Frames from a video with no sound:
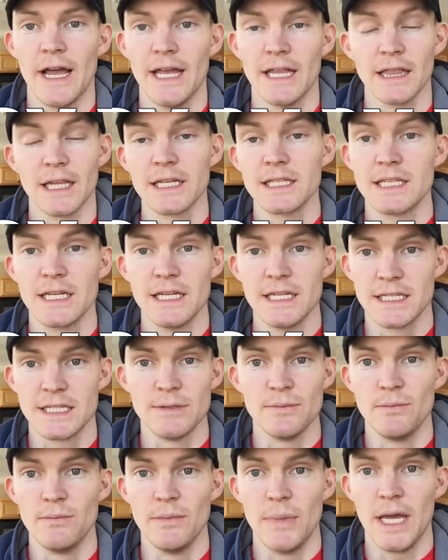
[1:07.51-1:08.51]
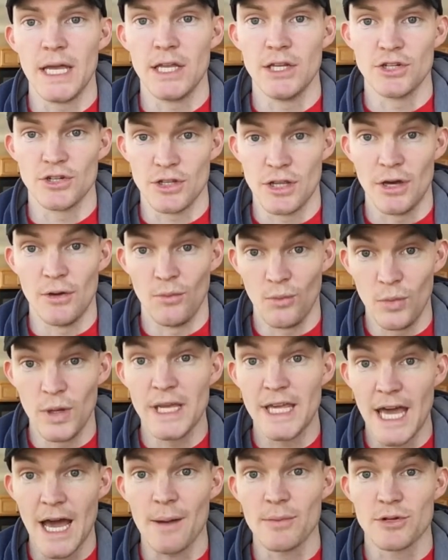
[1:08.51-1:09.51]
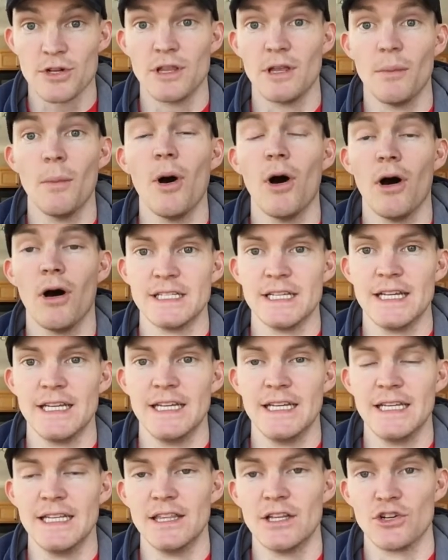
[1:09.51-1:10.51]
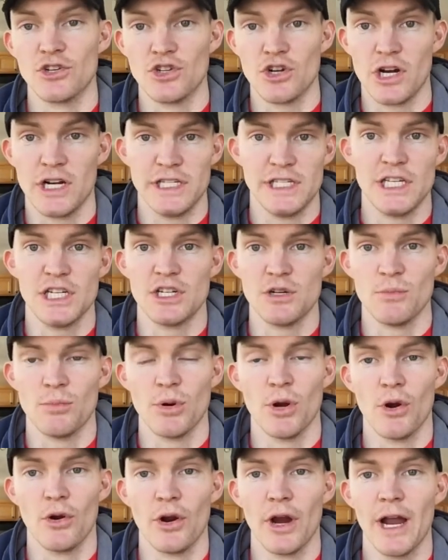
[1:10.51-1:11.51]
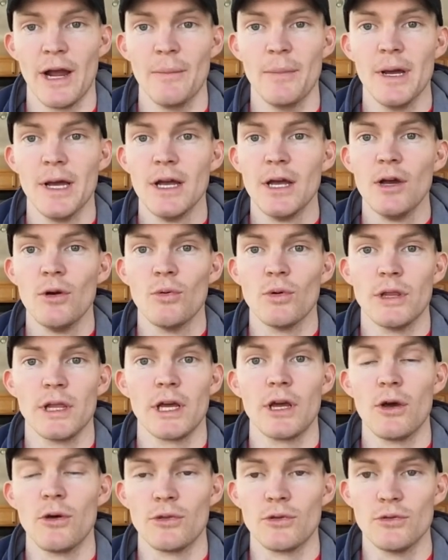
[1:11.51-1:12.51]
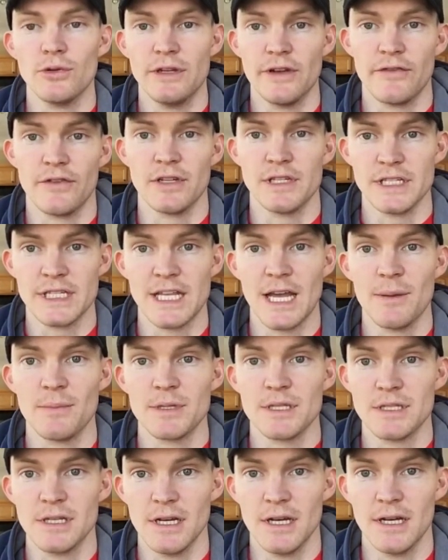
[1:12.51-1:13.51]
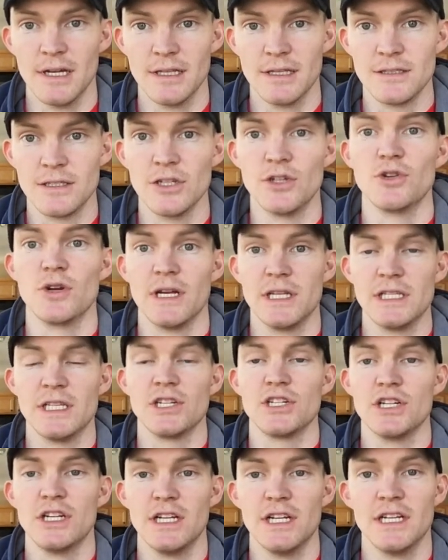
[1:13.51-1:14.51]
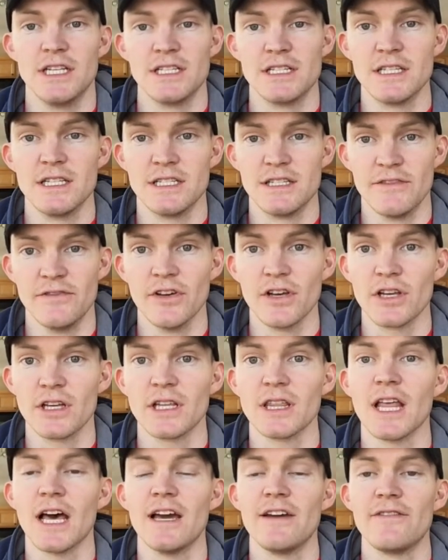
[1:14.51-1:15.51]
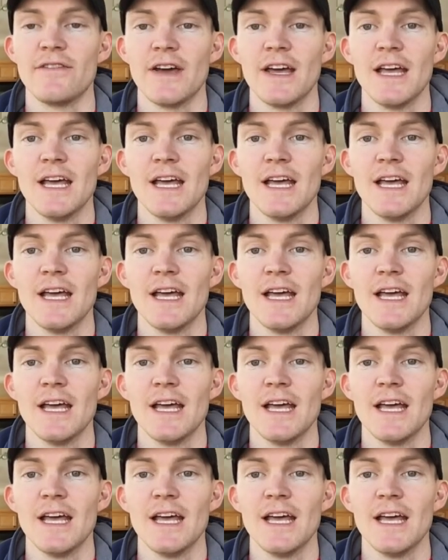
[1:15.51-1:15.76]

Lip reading: And LinkedIn is making sure that we capture them all in their transition program, where they go through different steps to transition into civilian life.